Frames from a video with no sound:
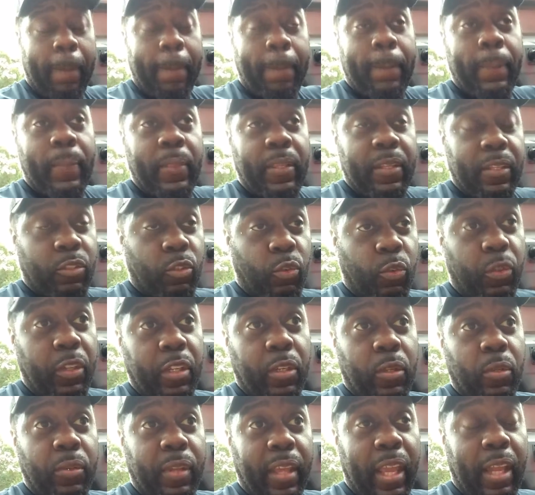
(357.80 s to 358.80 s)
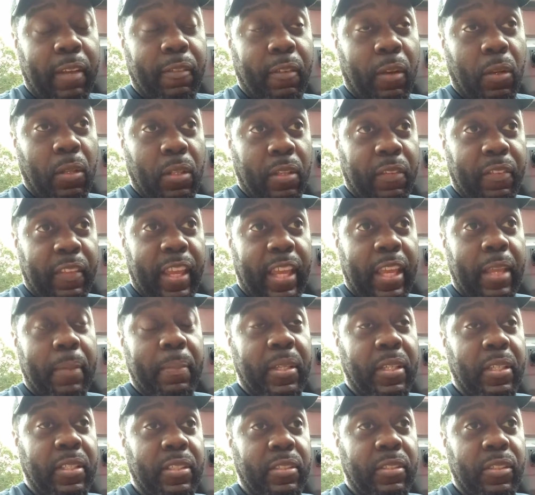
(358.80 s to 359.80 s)
as critical to have all of that
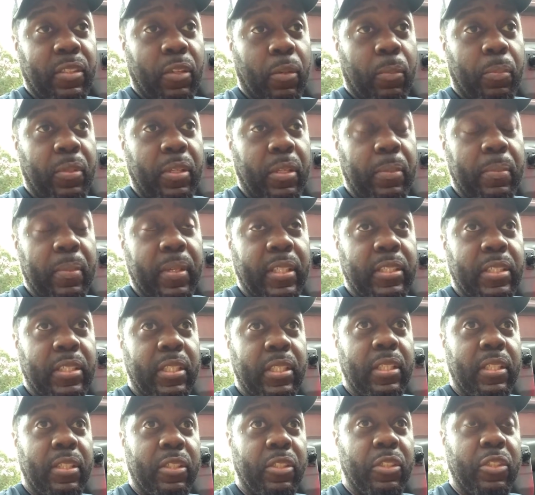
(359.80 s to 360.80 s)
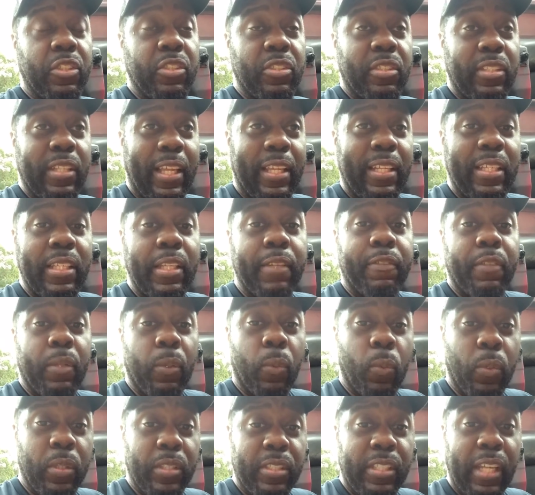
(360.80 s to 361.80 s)
because, pretty much you just like
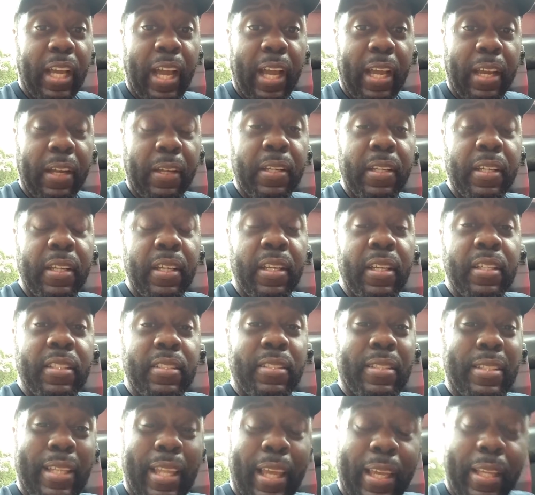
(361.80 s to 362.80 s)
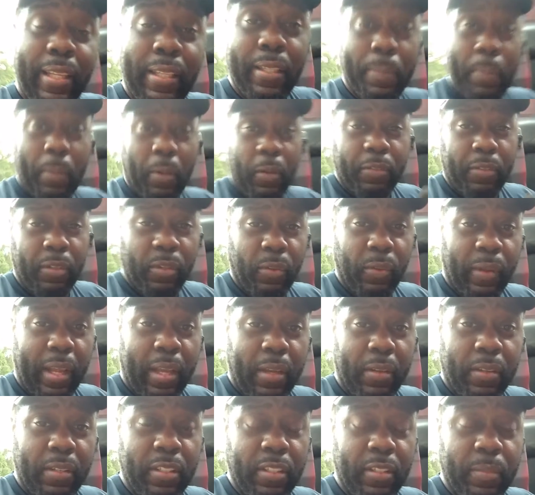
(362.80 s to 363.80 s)
lifting one tire slightly up off the
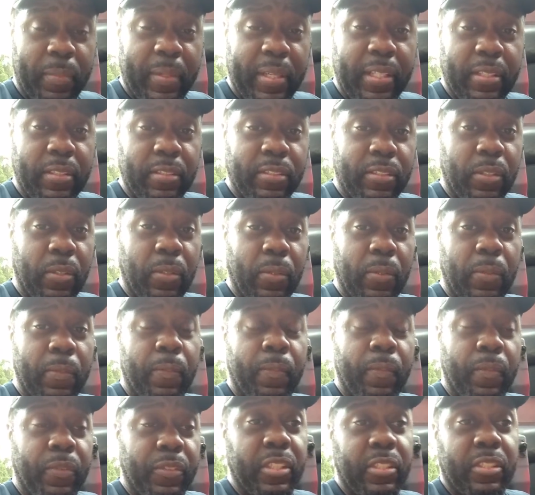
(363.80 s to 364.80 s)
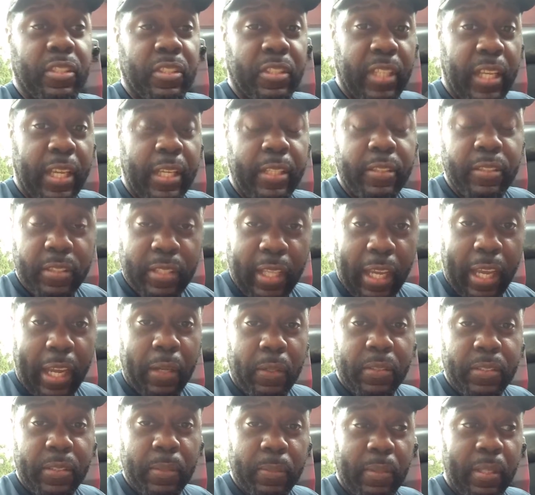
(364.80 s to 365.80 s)
ground a little bit. So just to change your tire
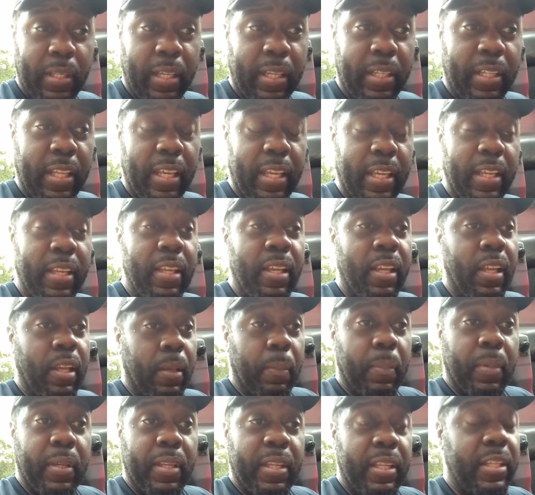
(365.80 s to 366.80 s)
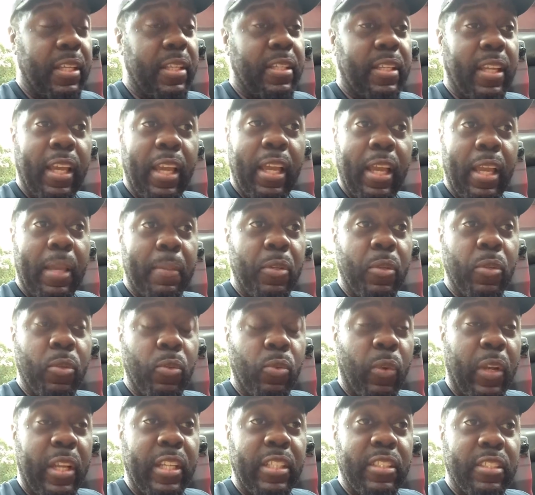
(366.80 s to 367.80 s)
or something like that. But anytime you're
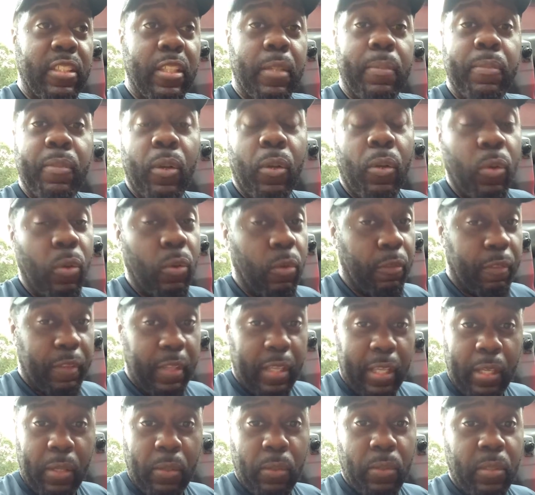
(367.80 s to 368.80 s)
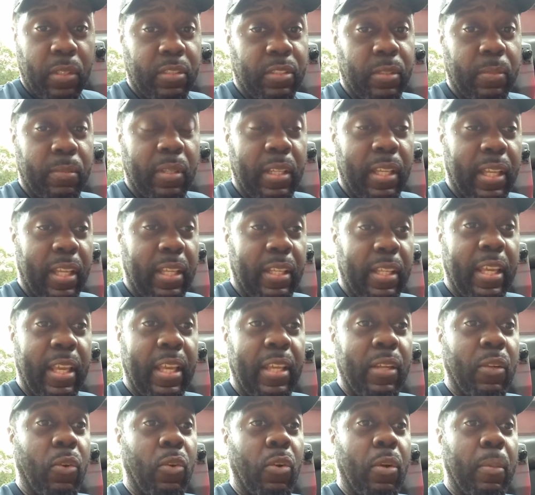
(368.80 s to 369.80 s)
raising up the whole vehicle or something like
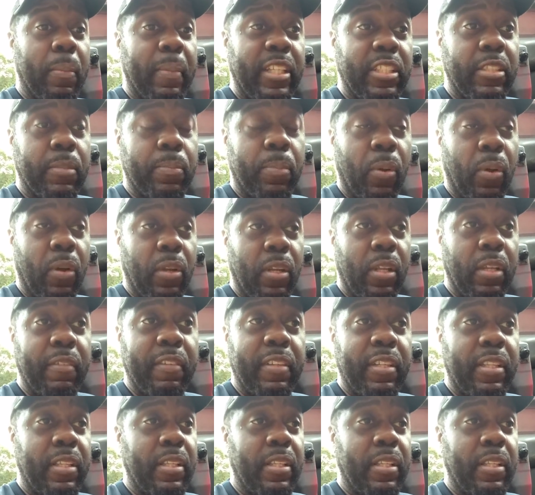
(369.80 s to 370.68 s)
that, or a major part of it,